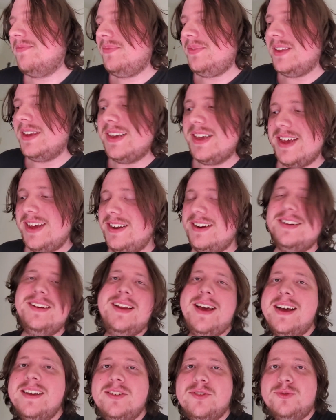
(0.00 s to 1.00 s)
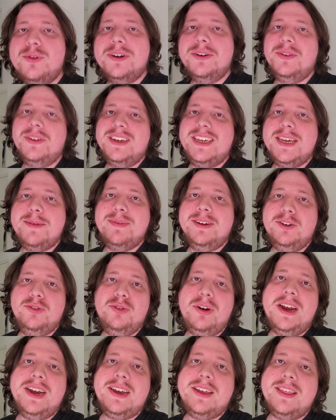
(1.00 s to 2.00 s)
Again, I struggle with keeping
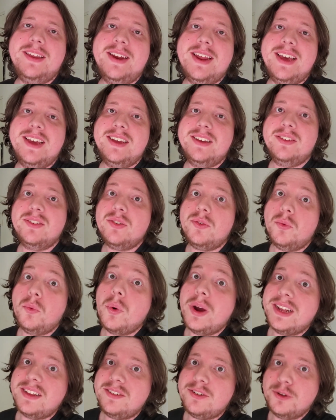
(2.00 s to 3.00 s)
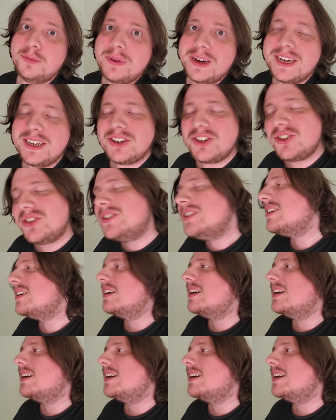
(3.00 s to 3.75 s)
track of the days way too much.